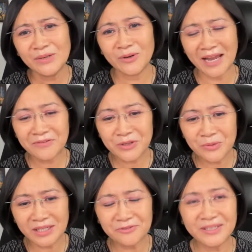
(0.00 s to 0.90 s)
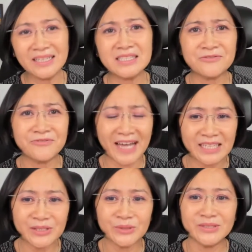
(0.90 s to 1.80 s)
where everyone feels
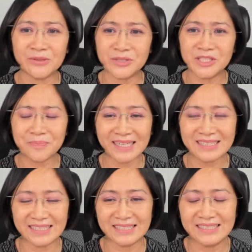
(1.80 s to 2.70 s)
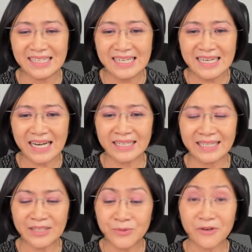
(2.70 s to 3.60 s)
valued and respected. Uh,
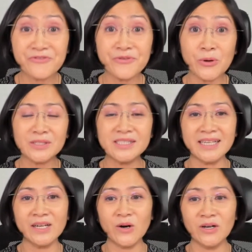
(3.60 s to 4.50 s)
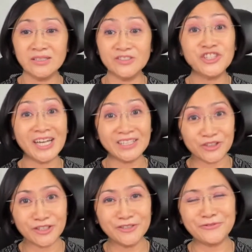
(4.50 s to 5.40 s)
and we are focusing on,
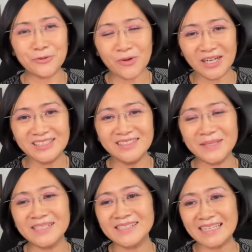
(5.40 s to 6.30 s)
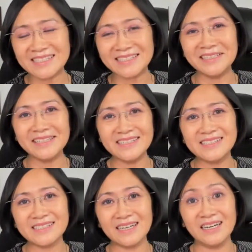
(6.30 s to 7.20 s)
gender for one, because that still
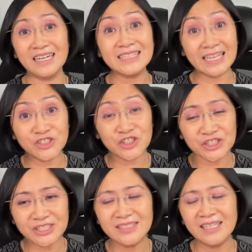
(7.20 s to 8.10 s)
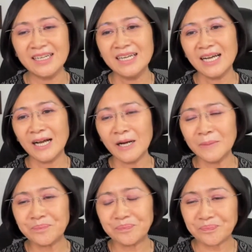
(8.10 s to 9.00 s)
needs uh, attention.
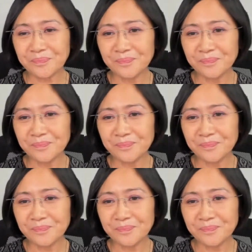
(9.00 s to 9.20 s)
Um,